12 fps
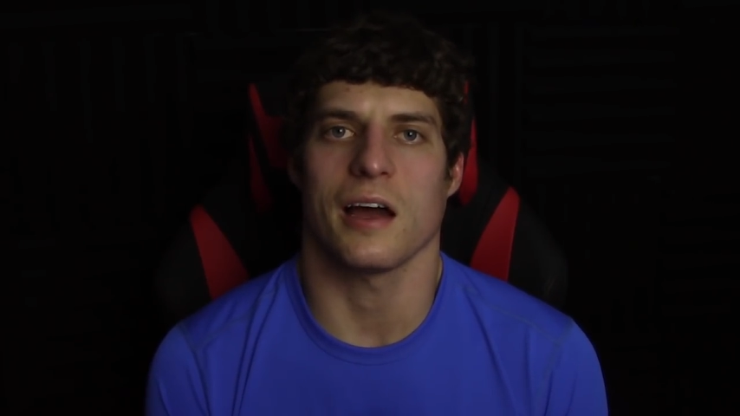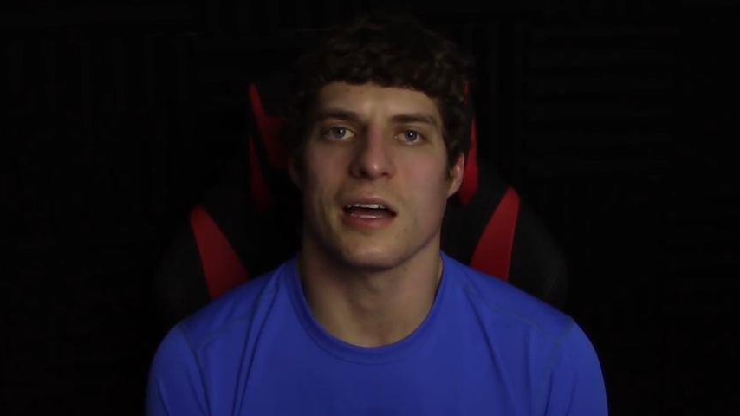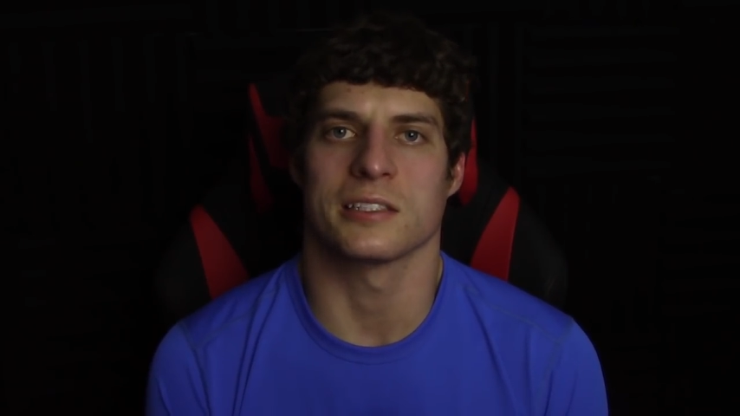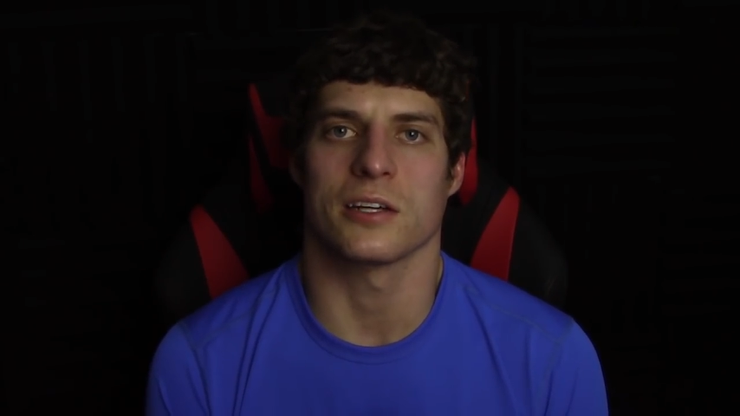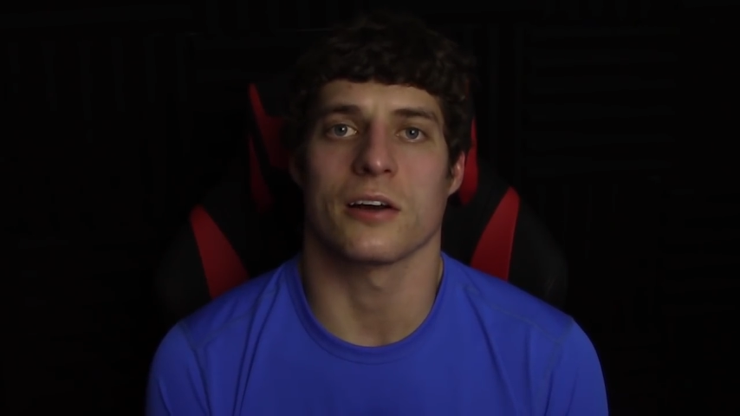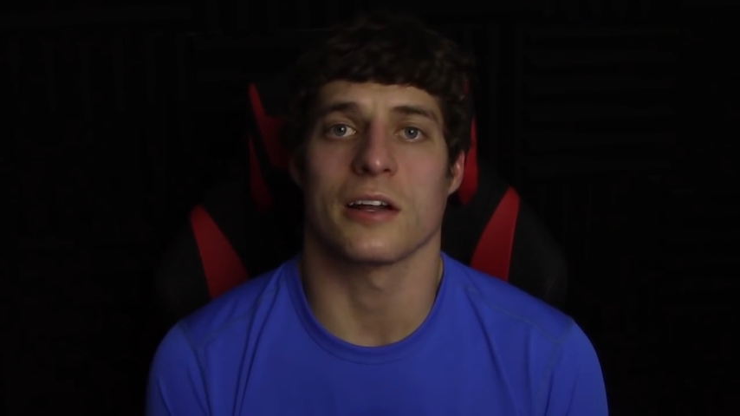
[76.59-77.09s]
I
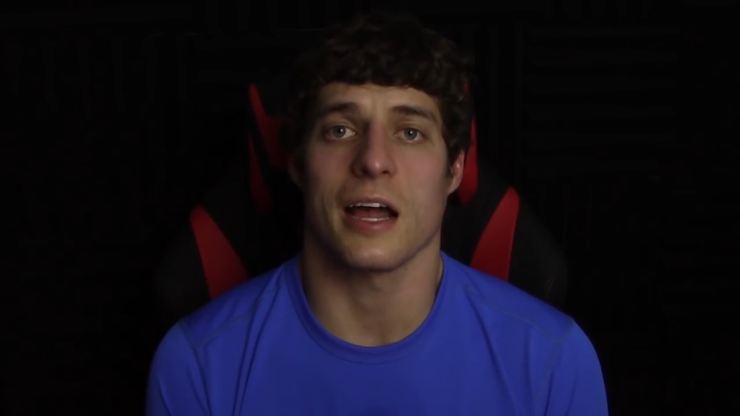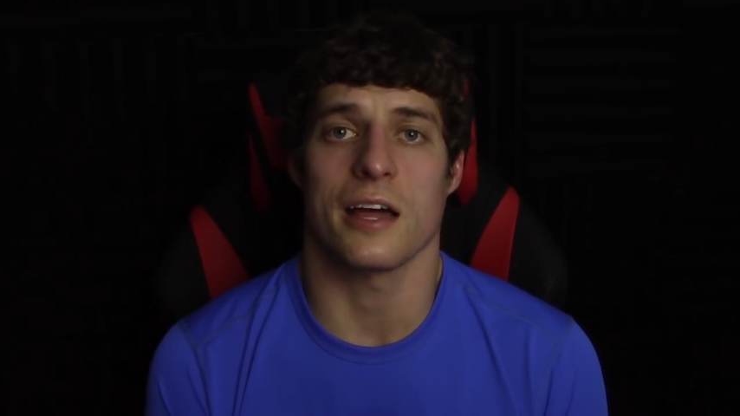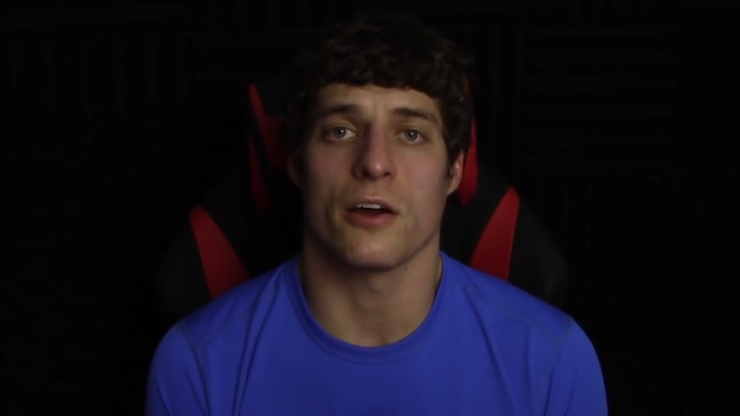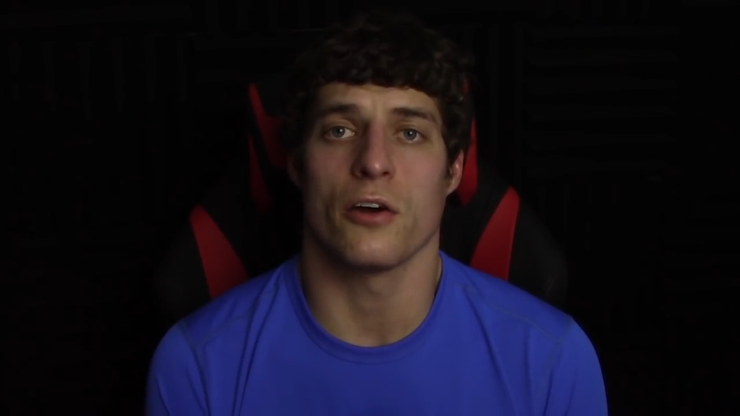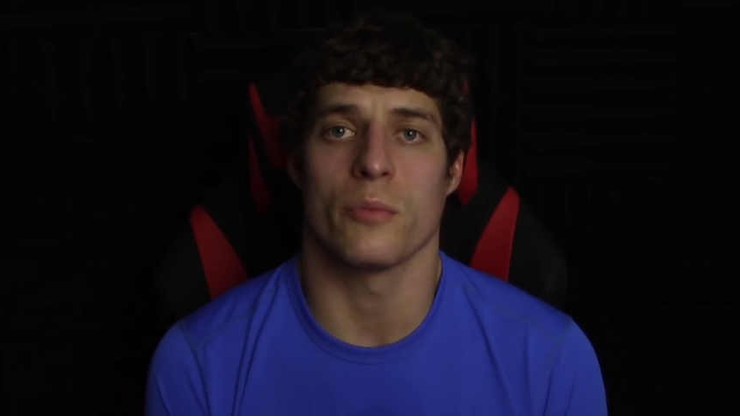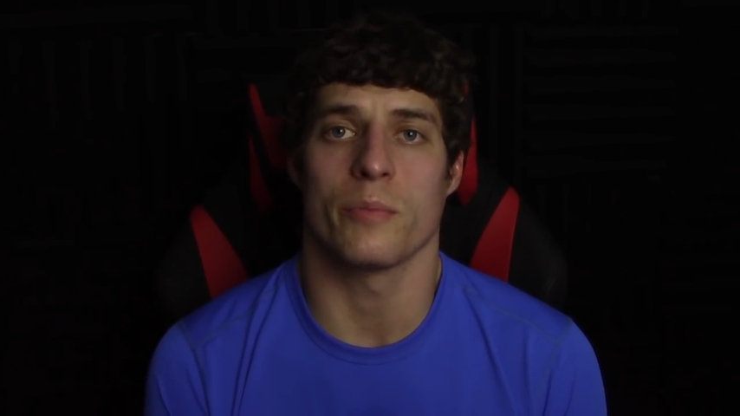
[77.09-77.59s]
started
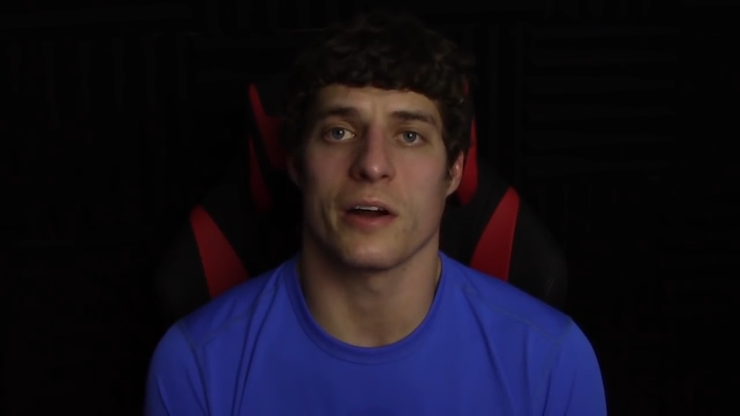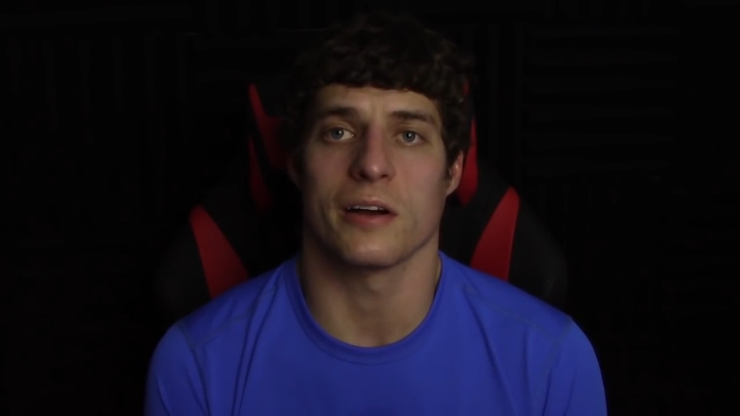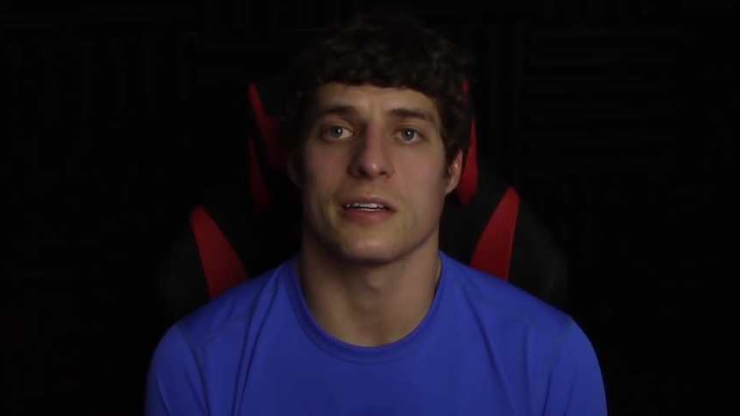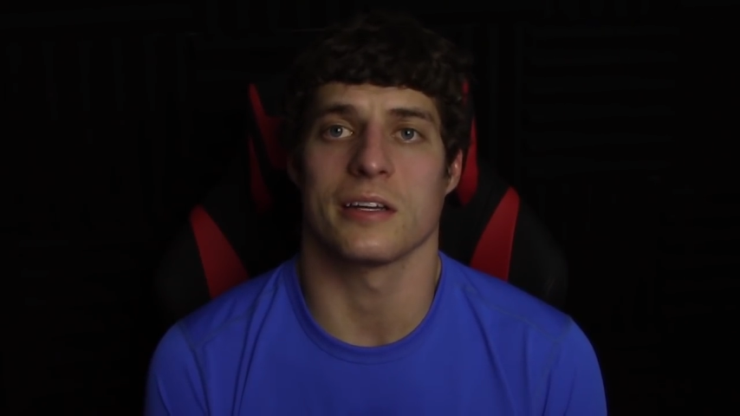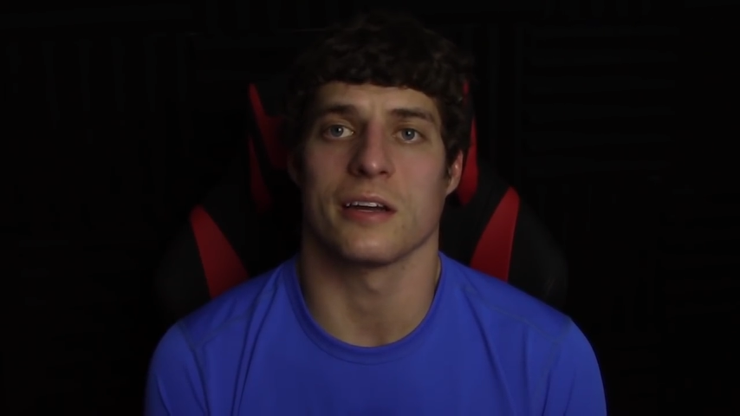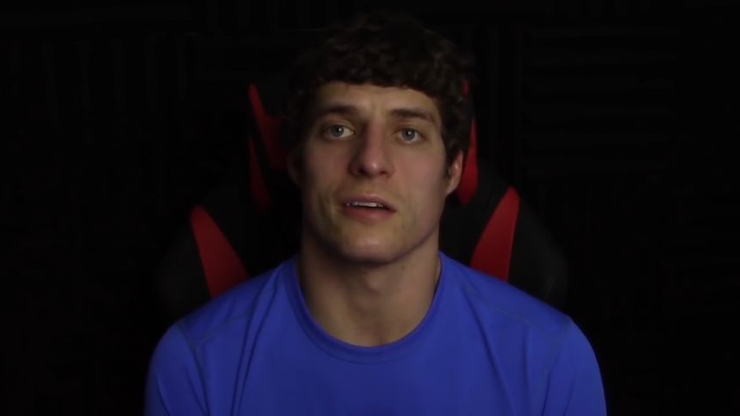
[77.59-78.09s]
at-home
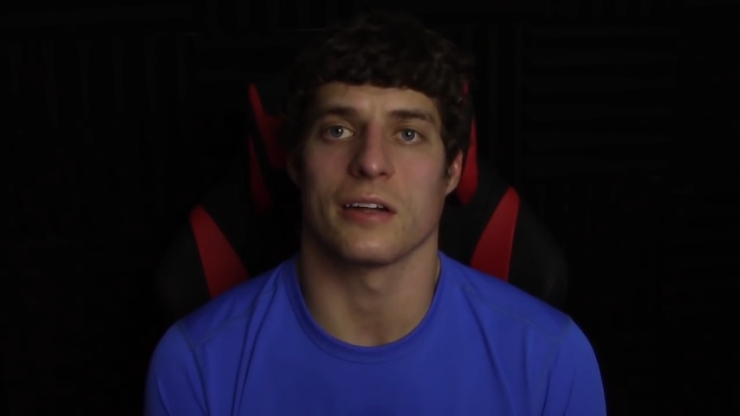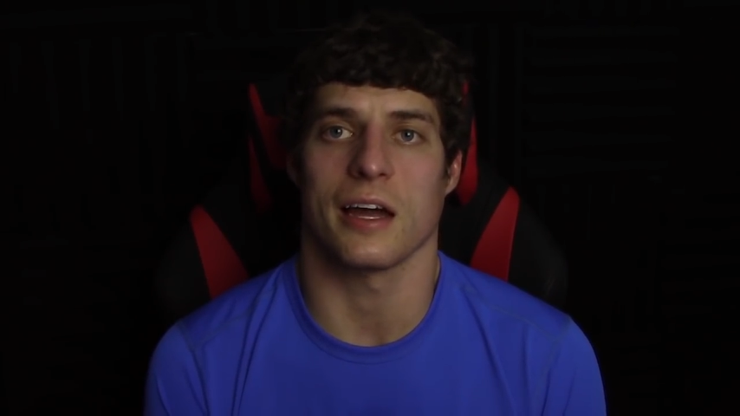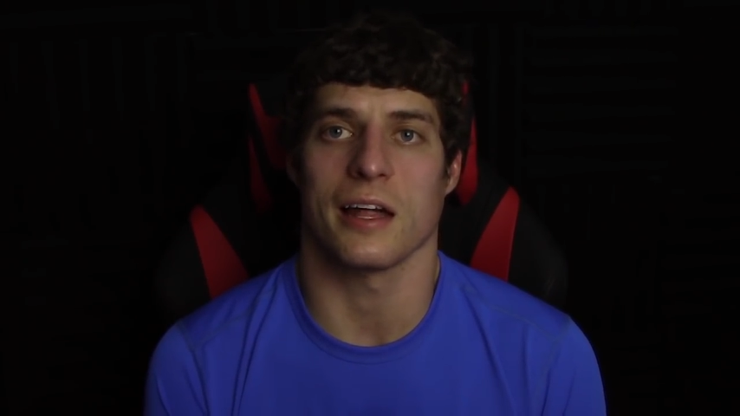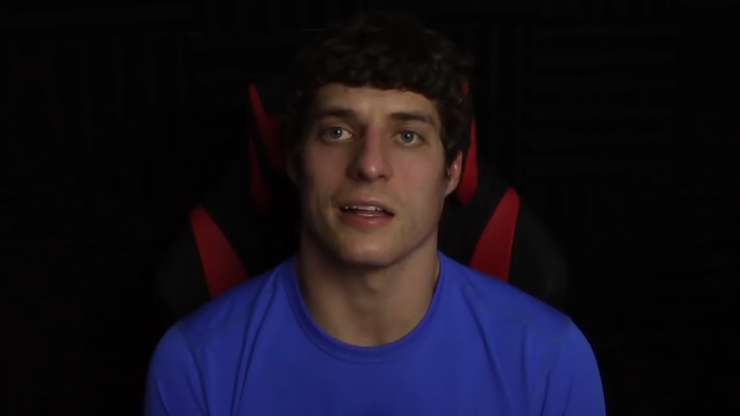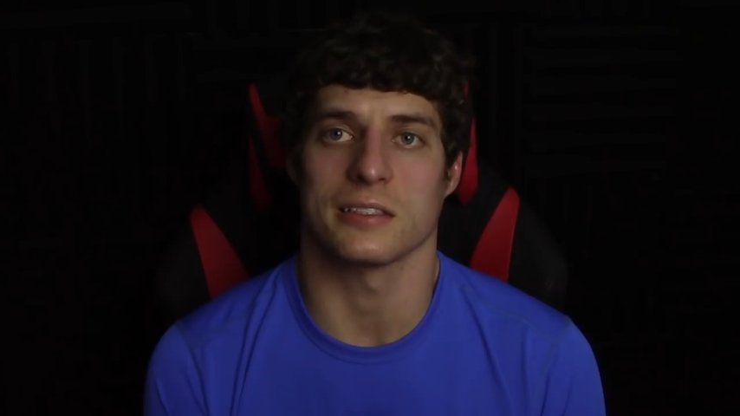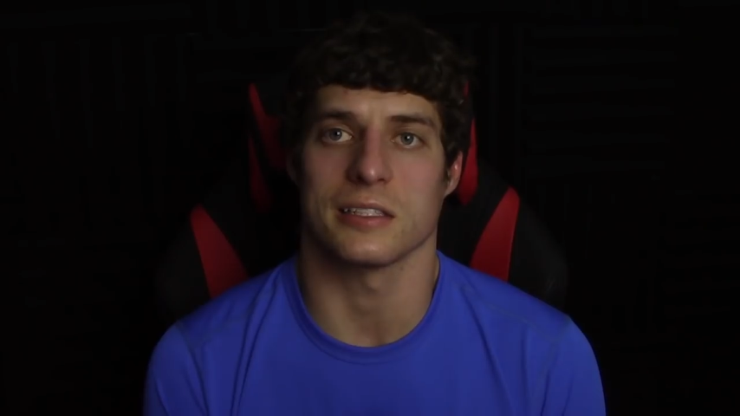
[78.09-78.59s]
peritoneal
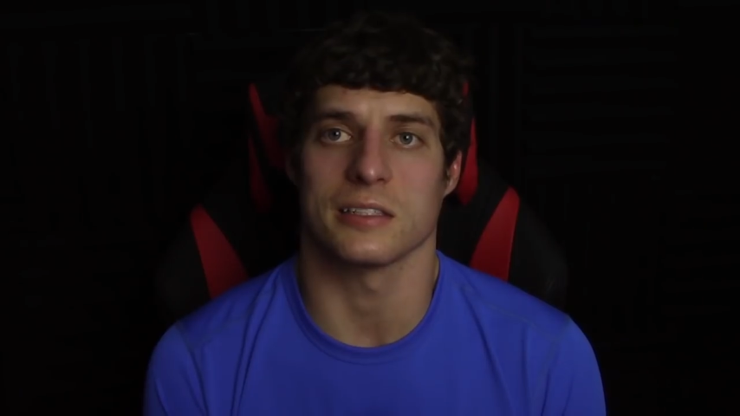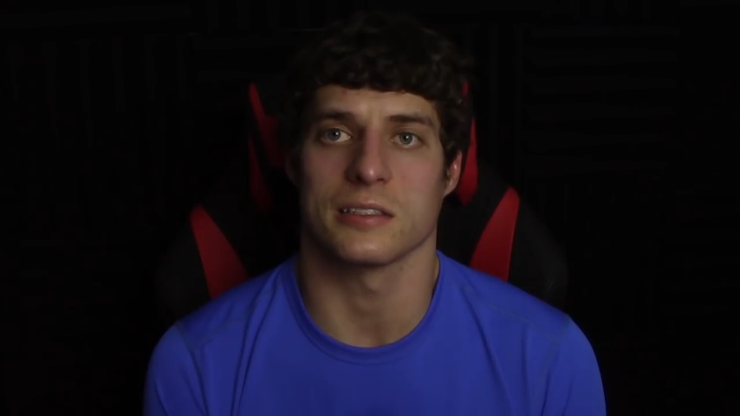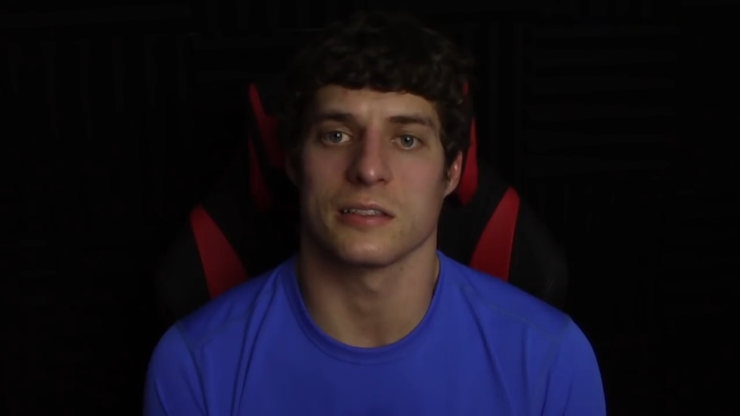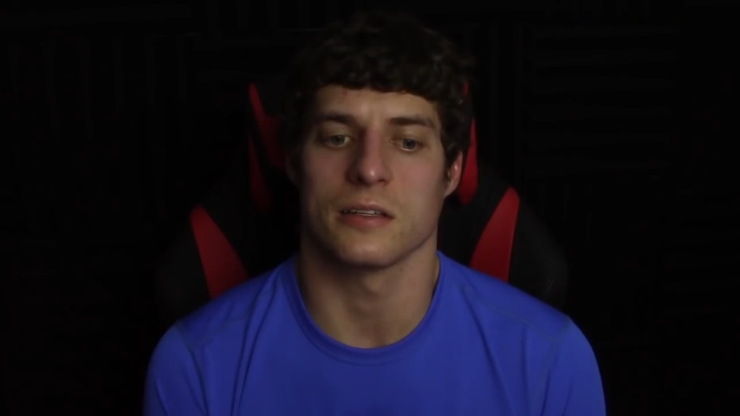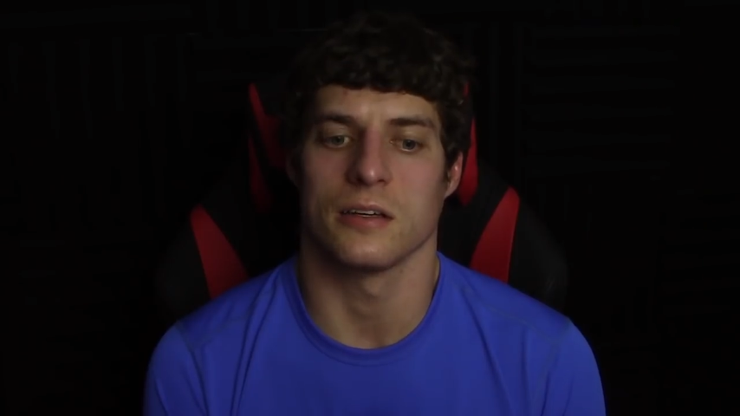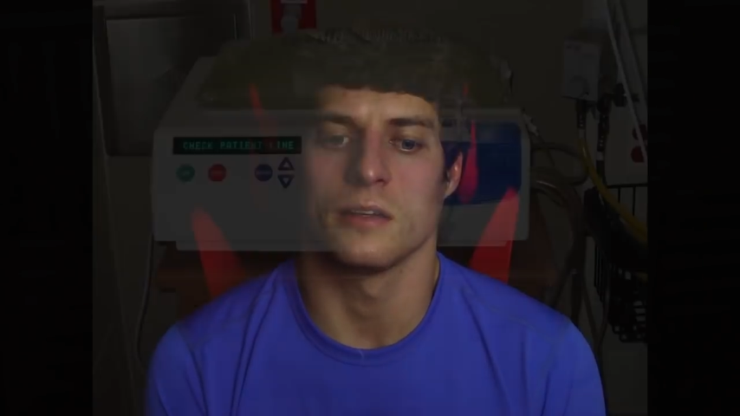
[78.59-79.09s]
dialysis.